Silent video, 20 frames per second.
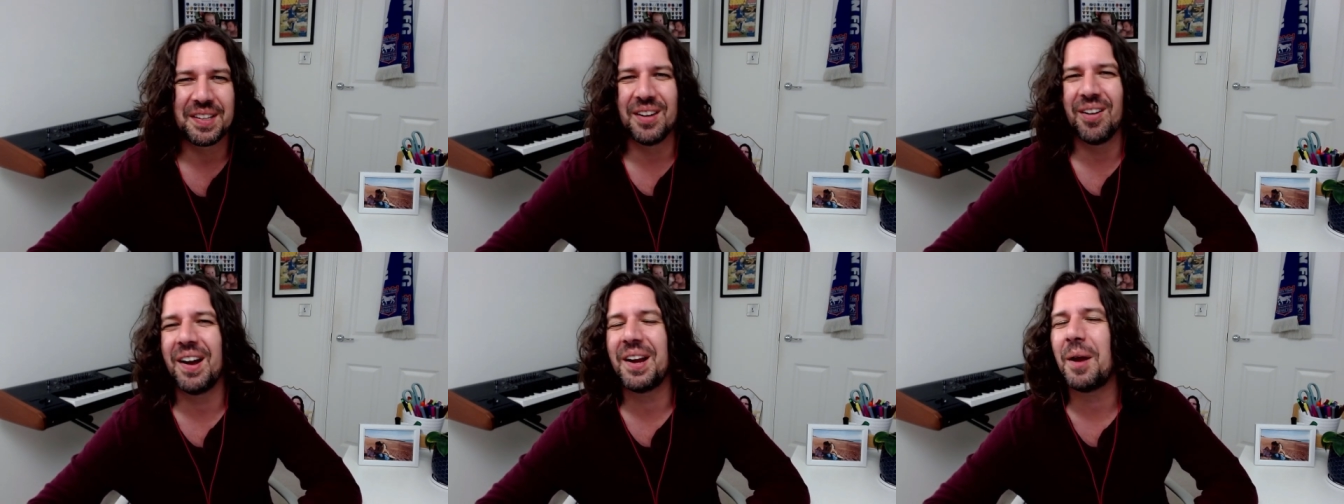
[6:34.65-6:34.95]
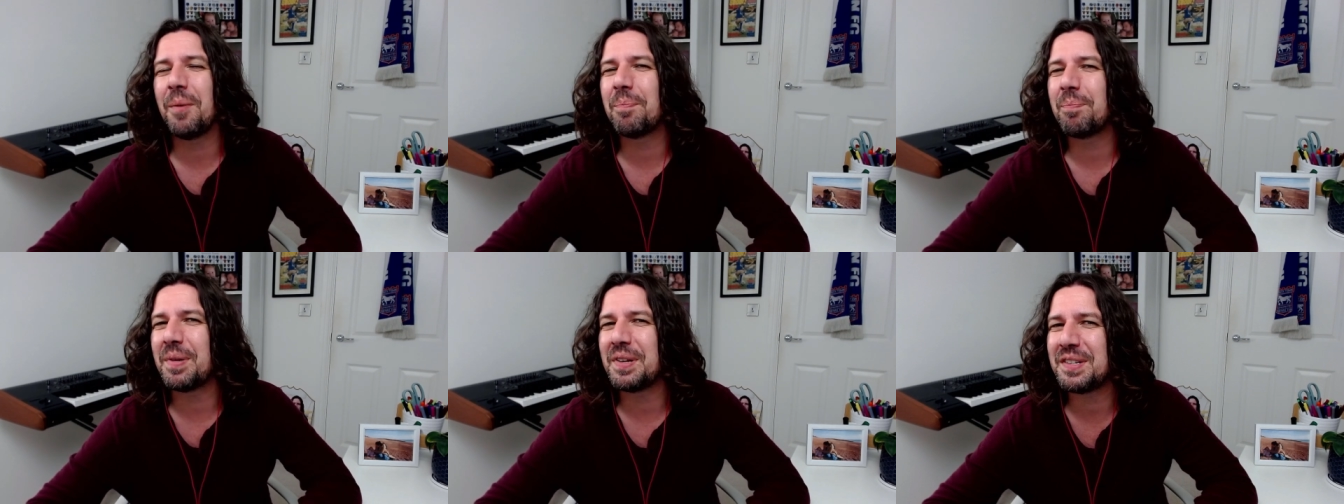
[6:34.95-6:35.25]
And I
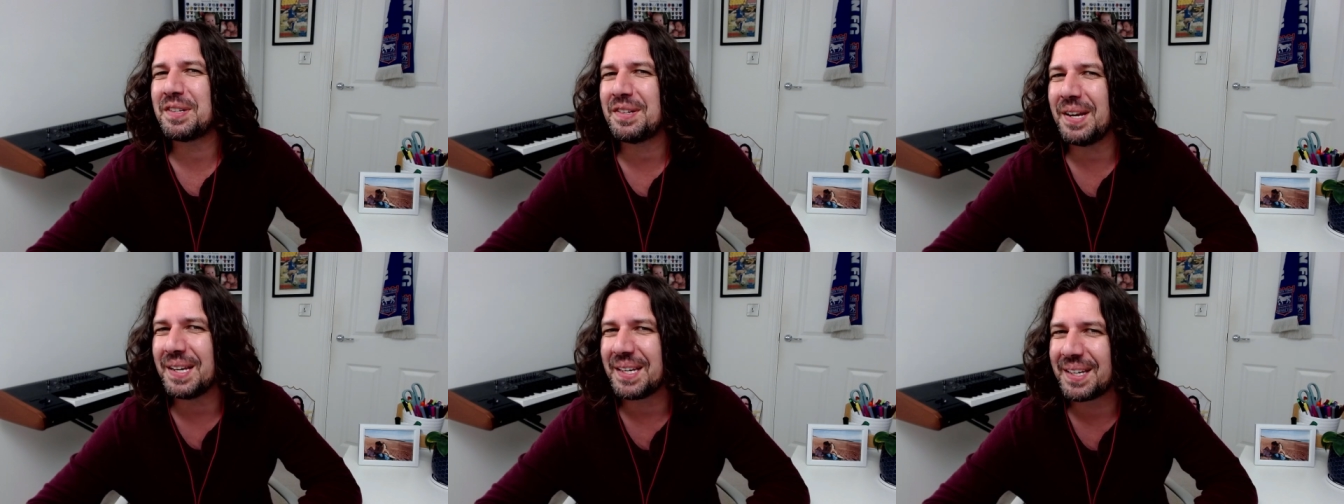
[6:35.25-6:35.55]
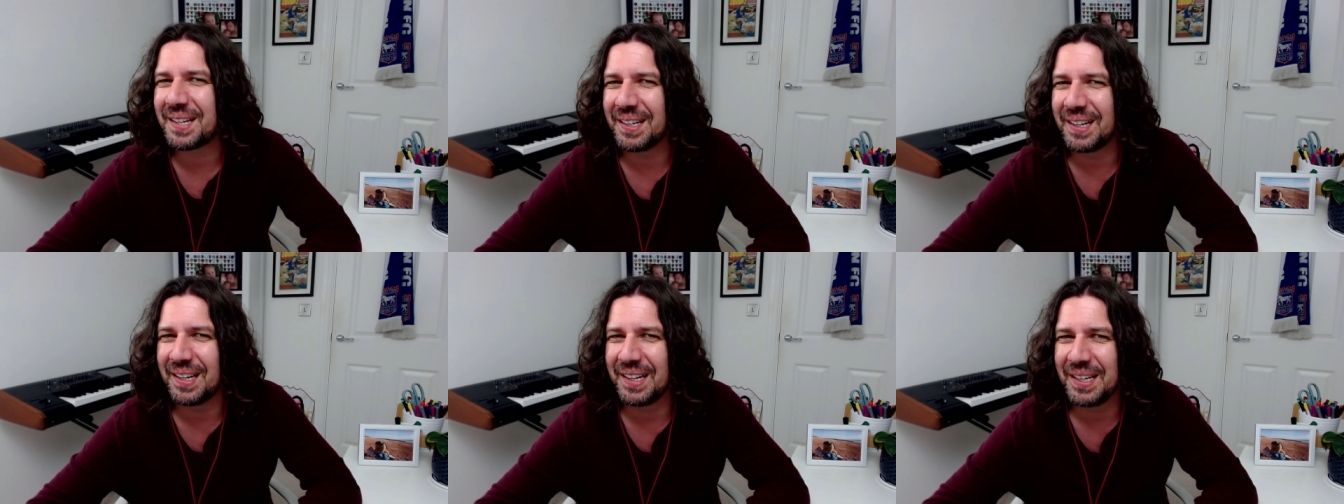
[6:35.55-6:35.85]
don't
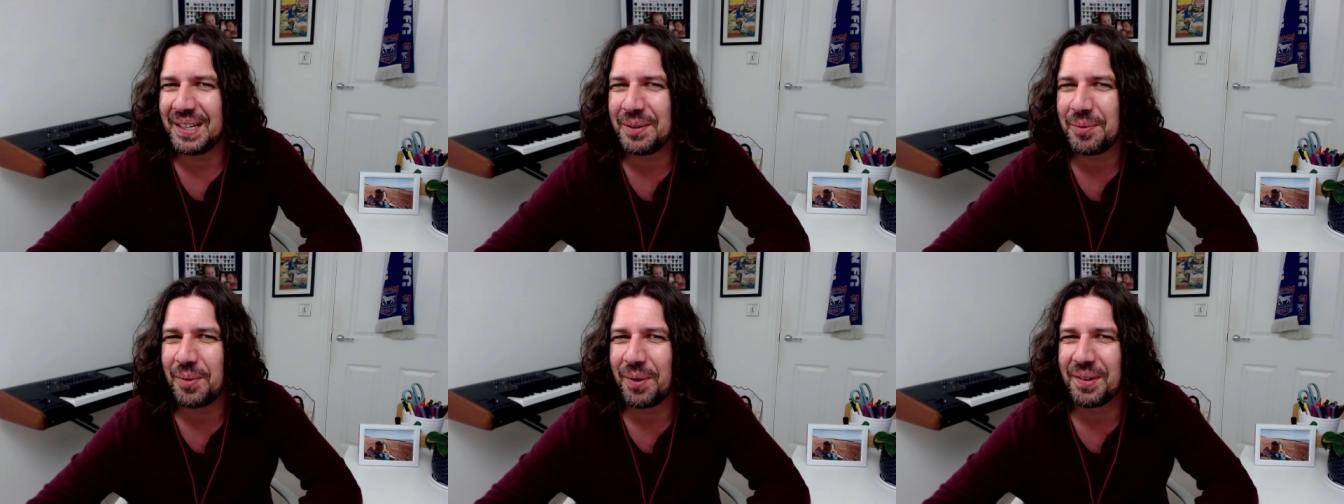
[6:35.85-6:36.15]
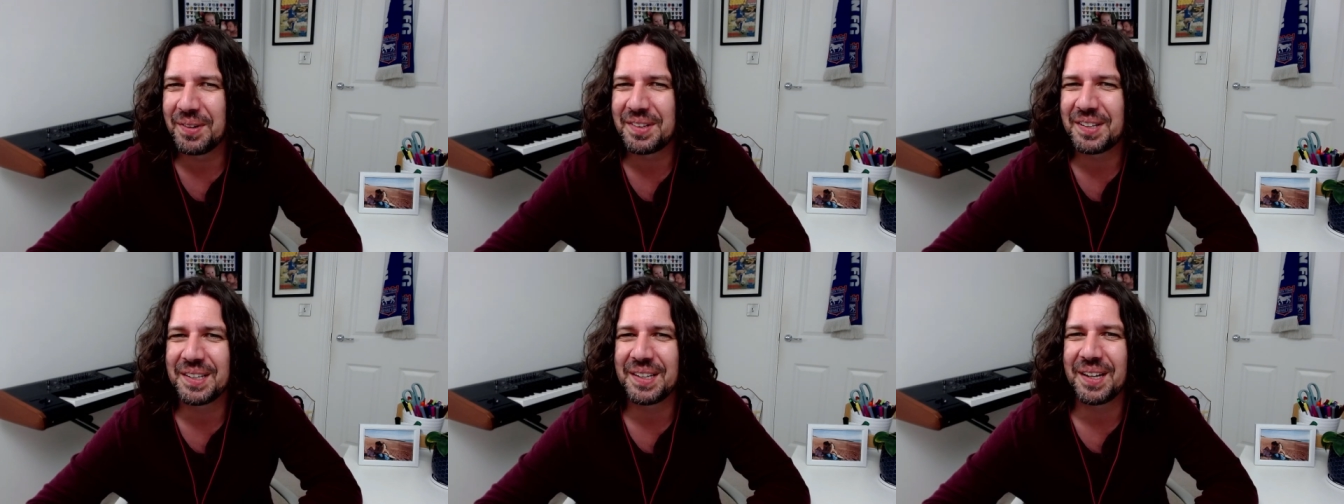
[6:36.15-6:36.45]
particularly
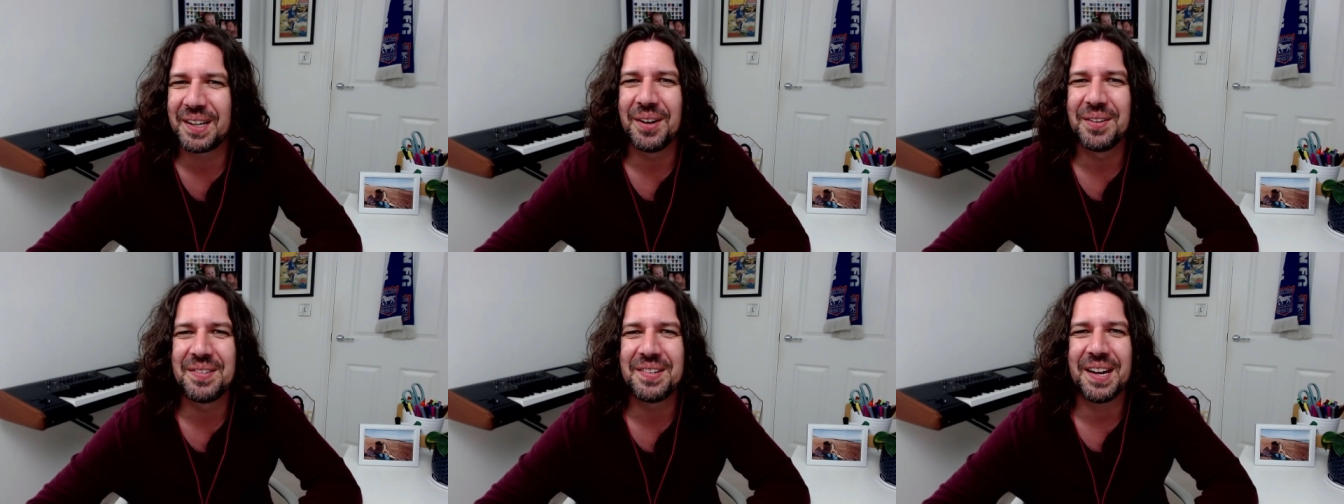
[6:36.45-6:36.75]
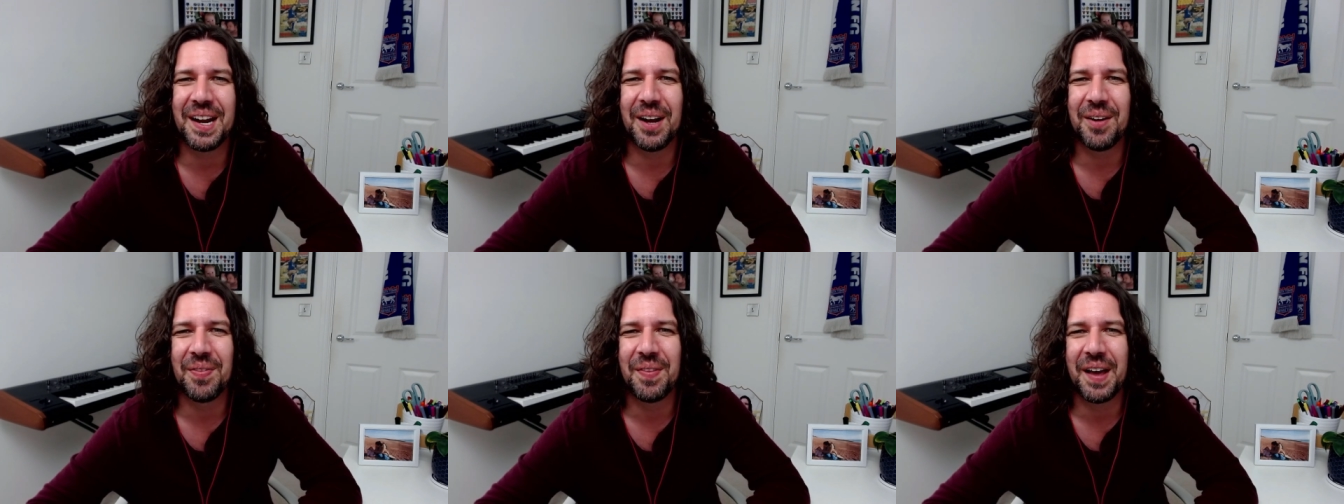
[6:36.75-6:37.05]
want to go
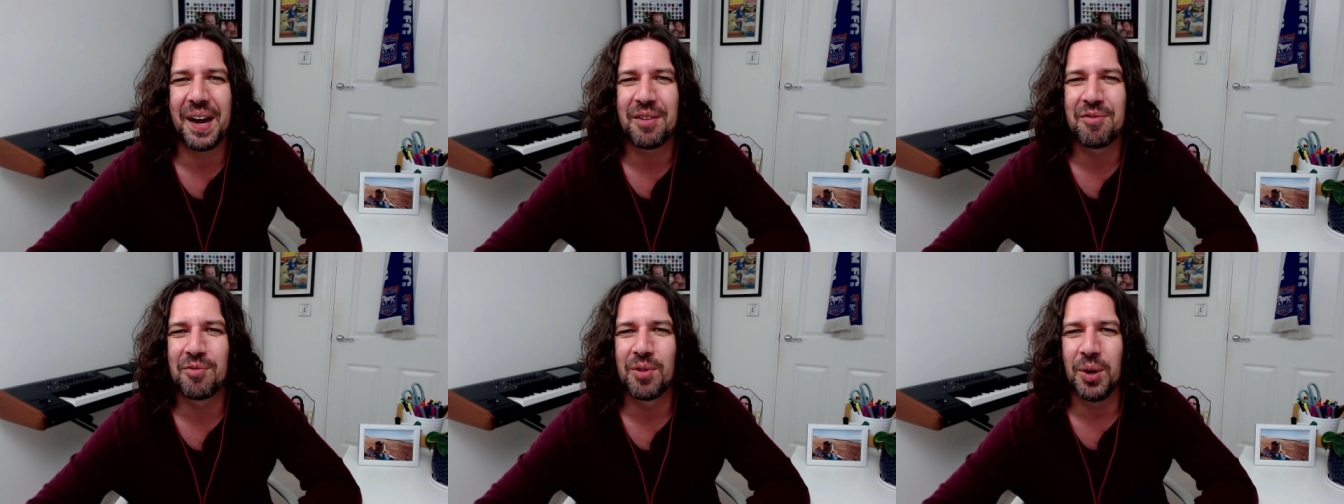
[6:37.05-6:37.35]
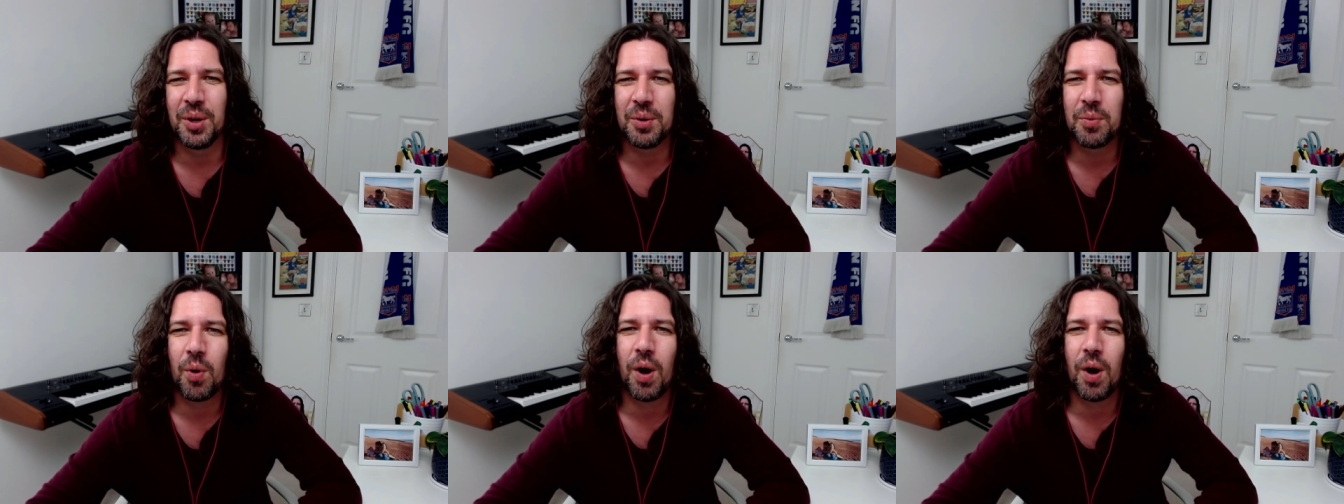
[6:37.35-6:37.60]
down that route.